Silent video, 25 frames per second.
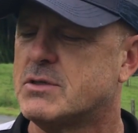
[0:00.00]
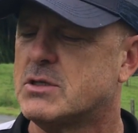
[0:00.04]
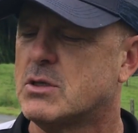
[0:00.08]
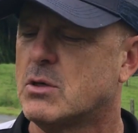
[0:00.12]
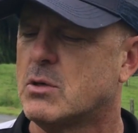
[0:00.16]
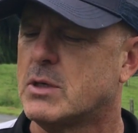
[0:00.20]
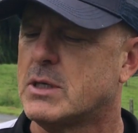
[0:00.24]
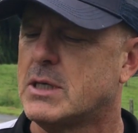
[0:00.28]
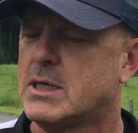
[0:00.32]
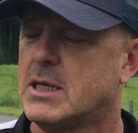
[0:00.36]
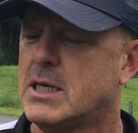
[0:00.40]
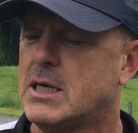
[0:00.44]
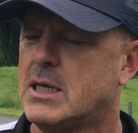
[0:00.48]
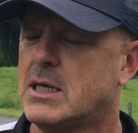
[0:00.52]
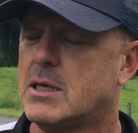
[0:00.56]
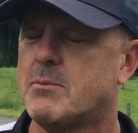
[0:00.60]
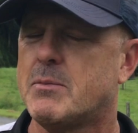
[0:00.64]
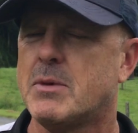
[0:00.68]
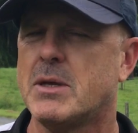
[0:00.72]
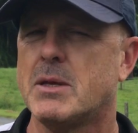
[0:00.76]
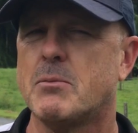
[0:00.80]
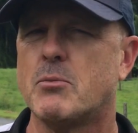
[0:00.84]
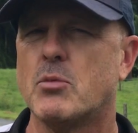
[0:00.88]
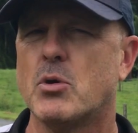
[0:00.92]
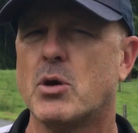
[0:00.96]
So it needed to
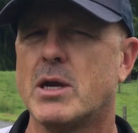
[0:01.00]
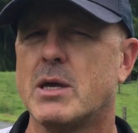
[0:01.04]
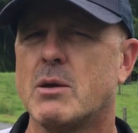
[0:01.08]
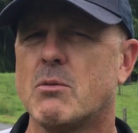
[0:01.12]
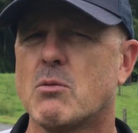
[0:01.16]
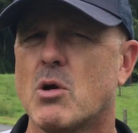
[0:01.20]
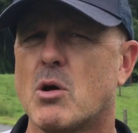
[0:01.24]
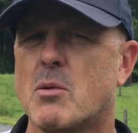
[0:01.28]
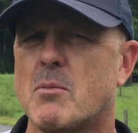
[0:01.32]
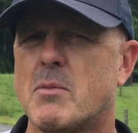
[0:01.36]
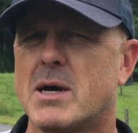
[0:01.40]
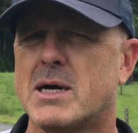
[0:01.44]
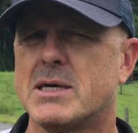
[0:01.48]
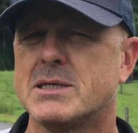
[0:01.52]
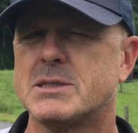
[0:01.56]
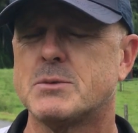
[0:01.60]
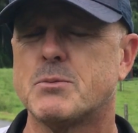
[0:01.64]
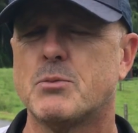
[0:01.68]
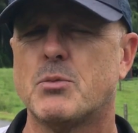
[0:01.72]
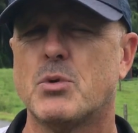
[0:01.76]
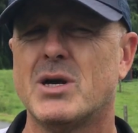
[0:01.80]
be pretty robust,